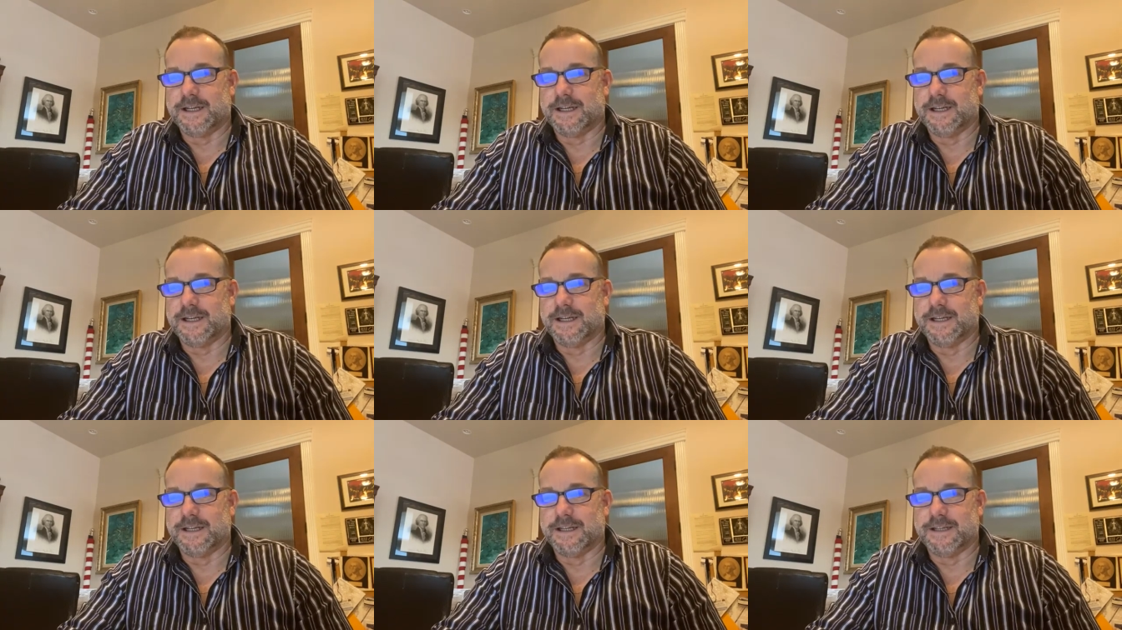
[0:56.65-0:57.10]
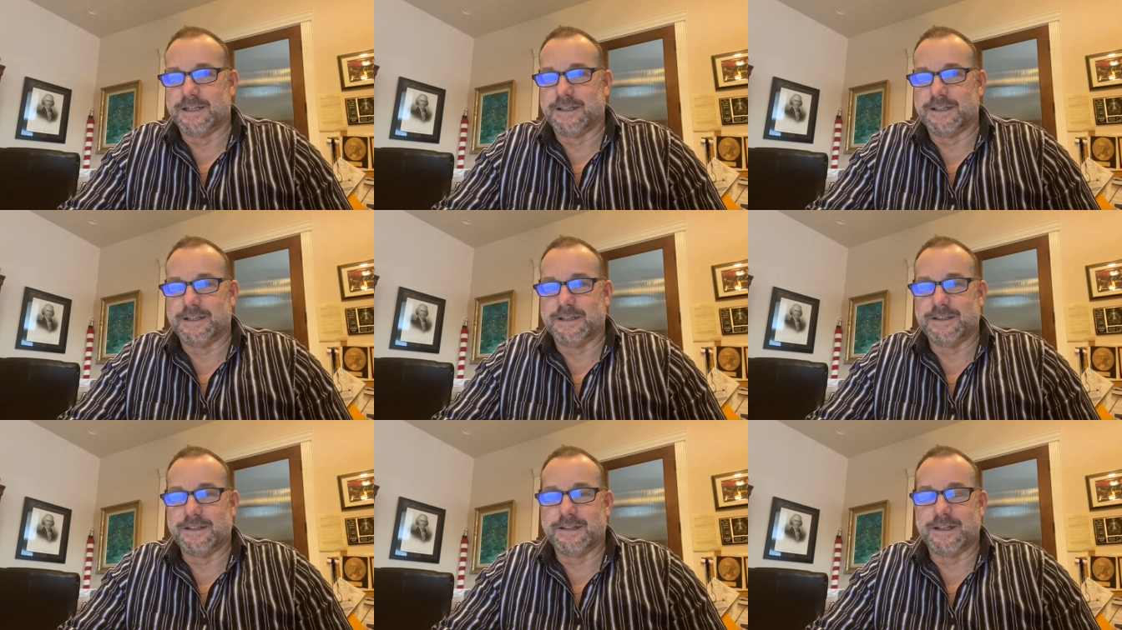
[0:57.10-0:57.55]
Uh,
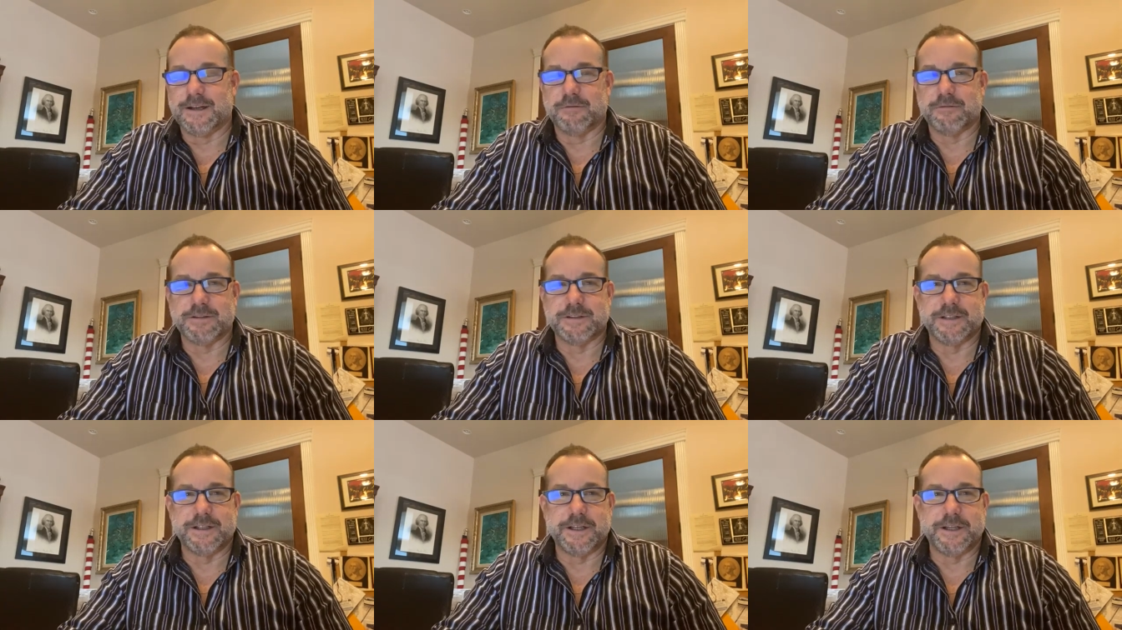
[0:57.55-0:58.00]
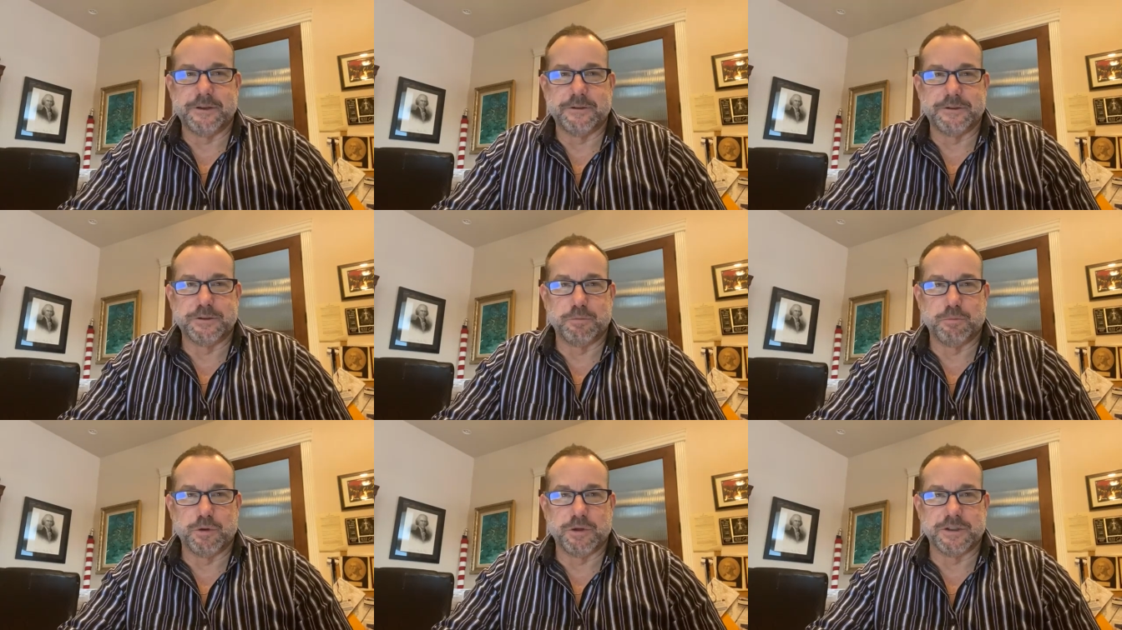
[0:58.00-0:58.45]
there was a
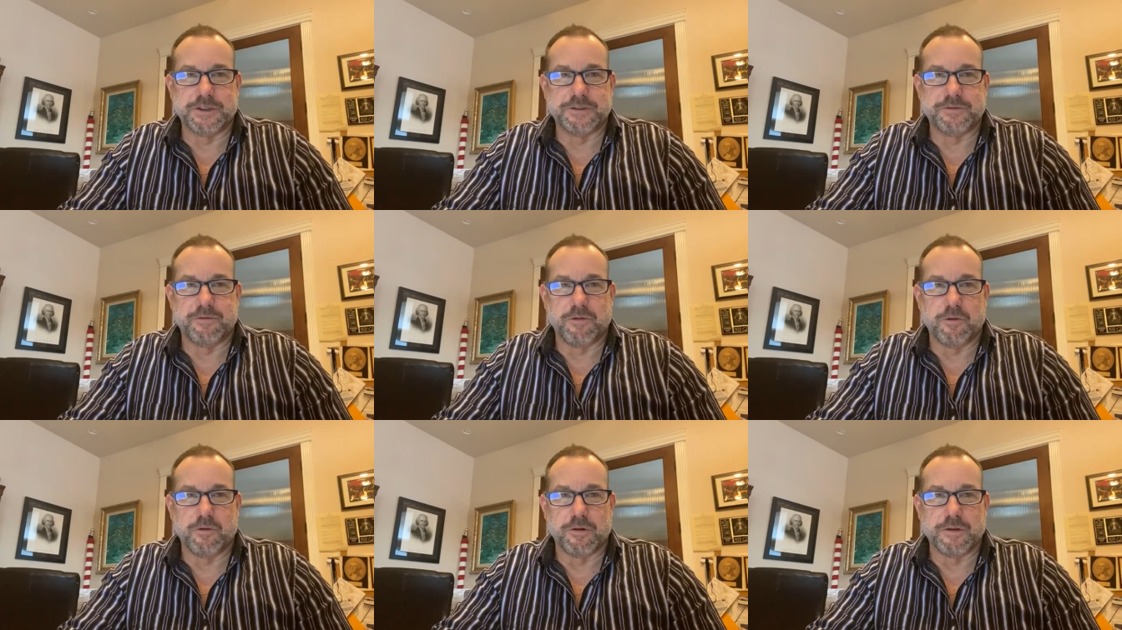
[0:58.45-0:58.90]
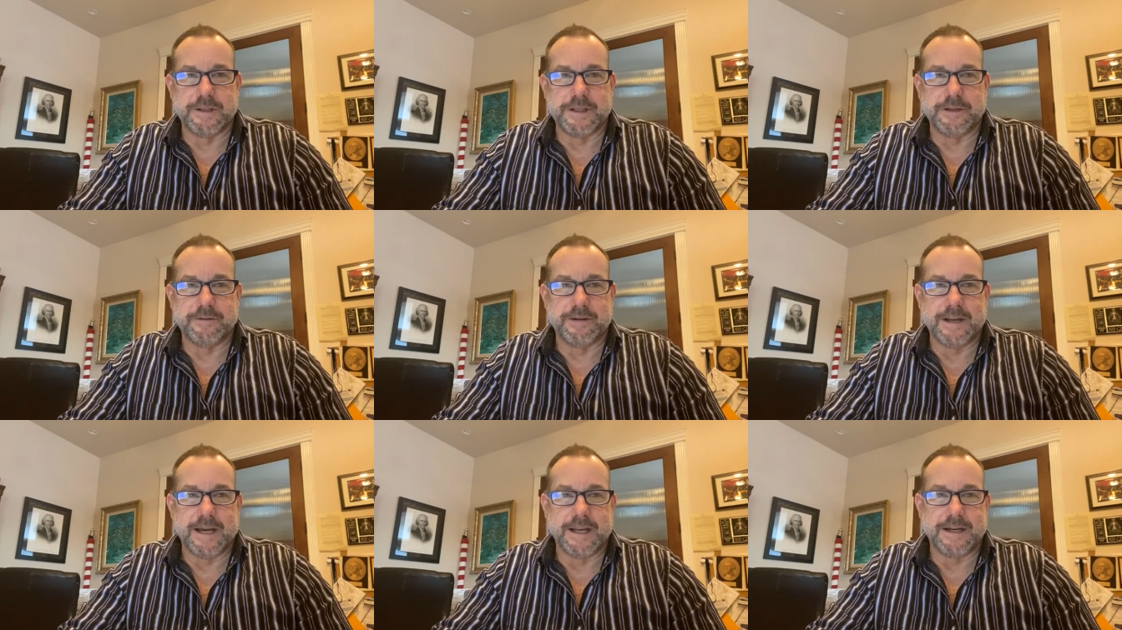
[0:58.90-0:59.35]
huge push for the
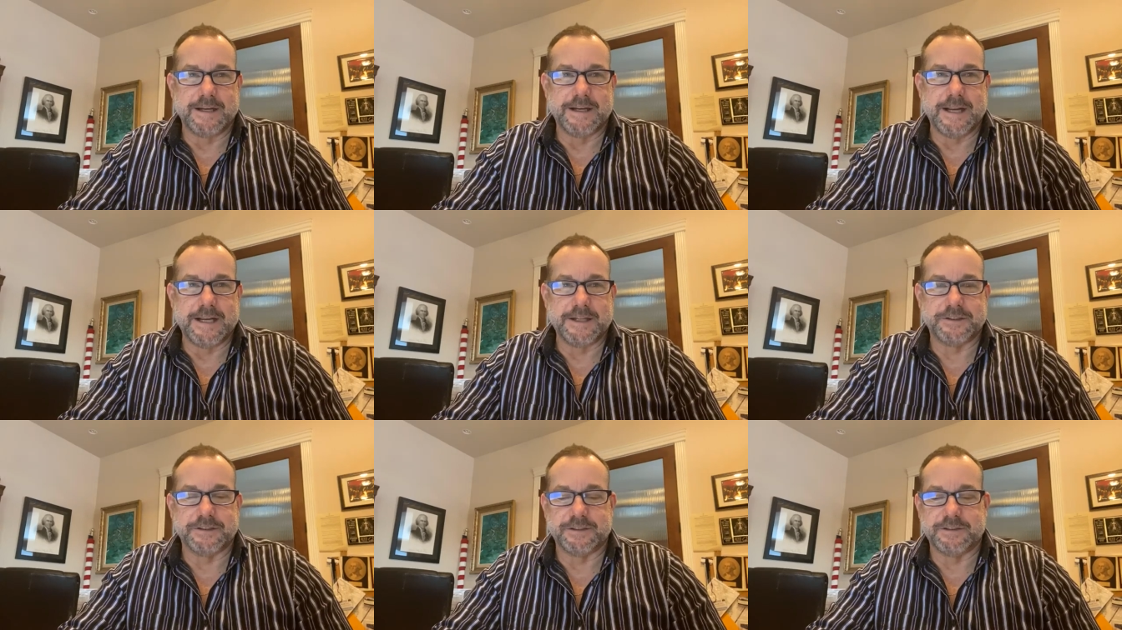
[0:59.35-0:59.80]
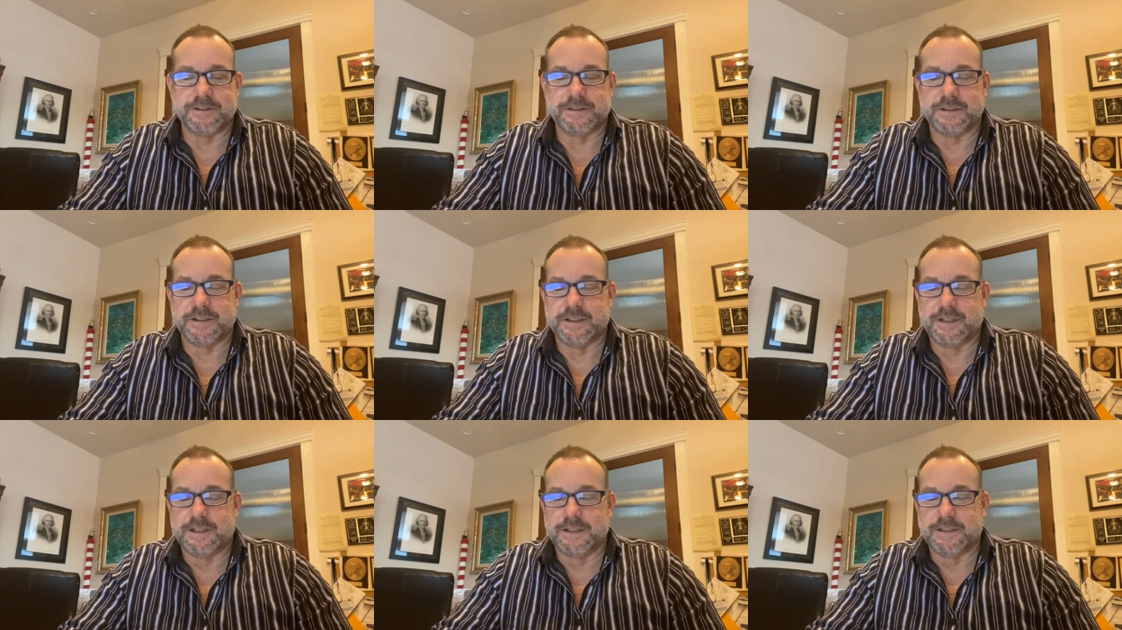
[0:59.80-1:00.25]
United
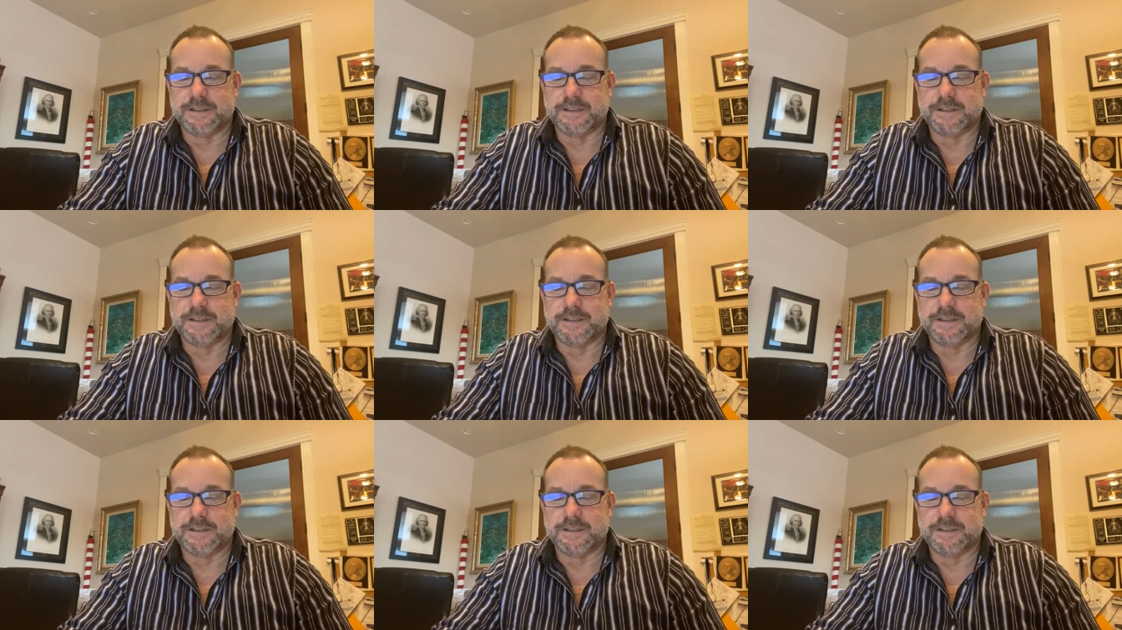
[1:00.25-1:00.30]
Nations